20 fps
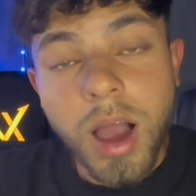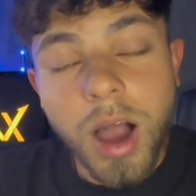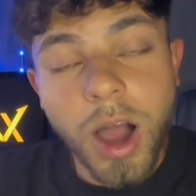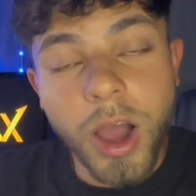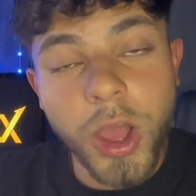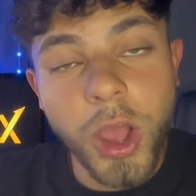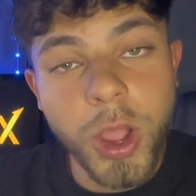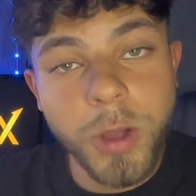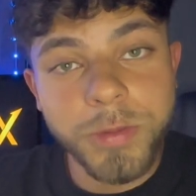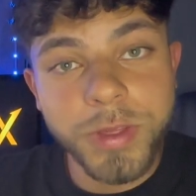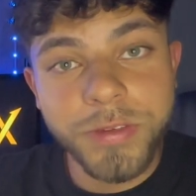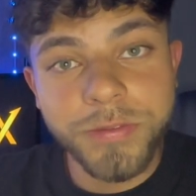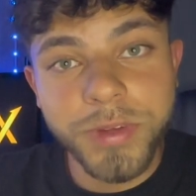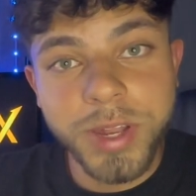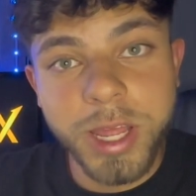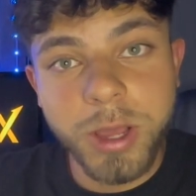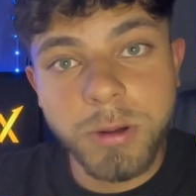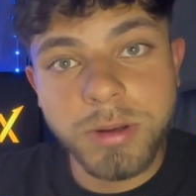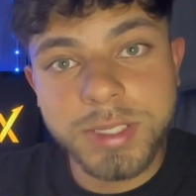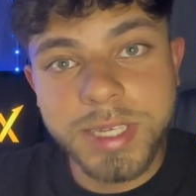I hope this
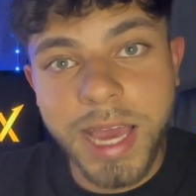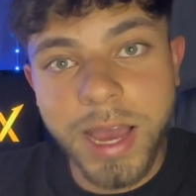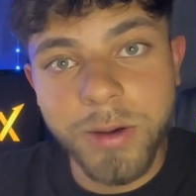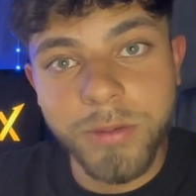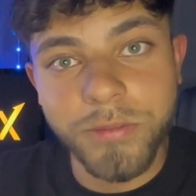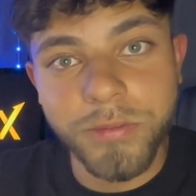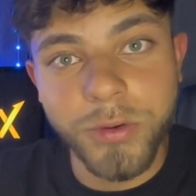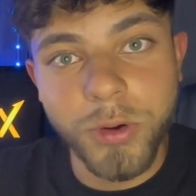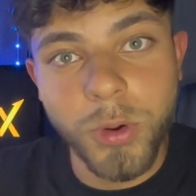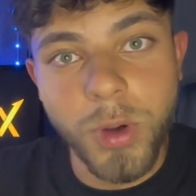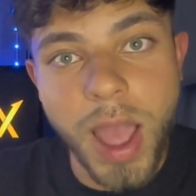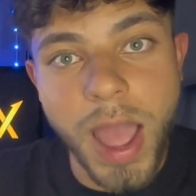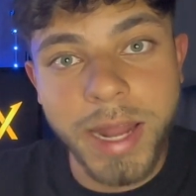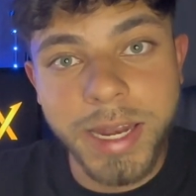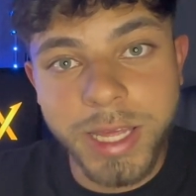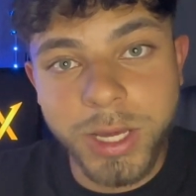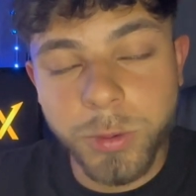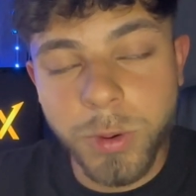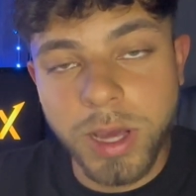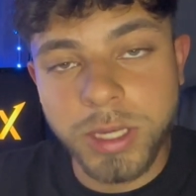video is helpful.
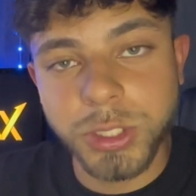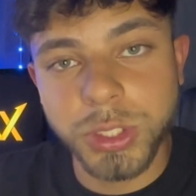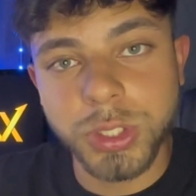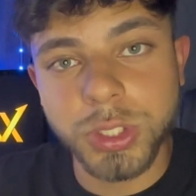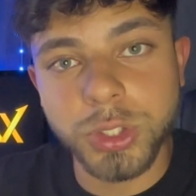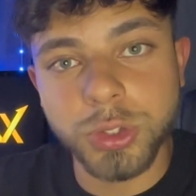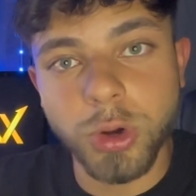Any questions,